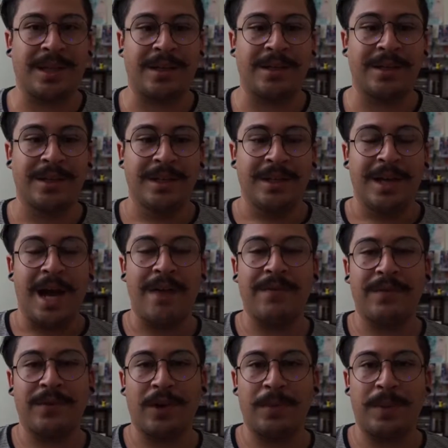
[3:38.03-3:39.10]
Like, I have
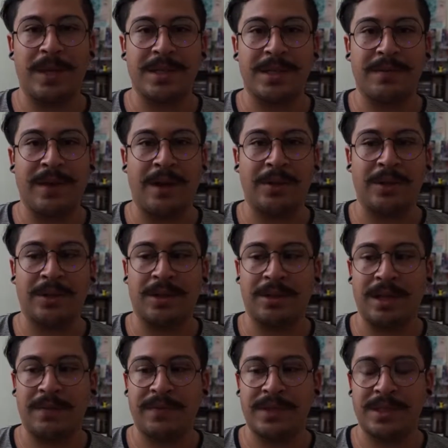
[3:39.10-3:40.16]
a very positive outlook on
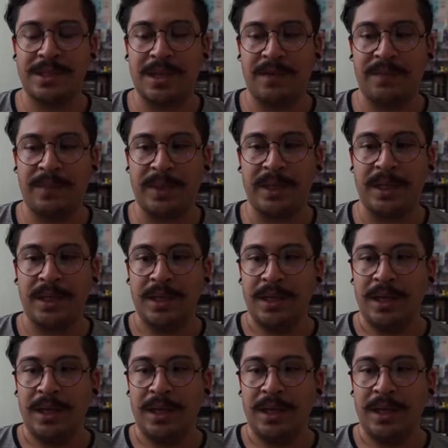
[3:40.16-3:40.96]
life and stuff, but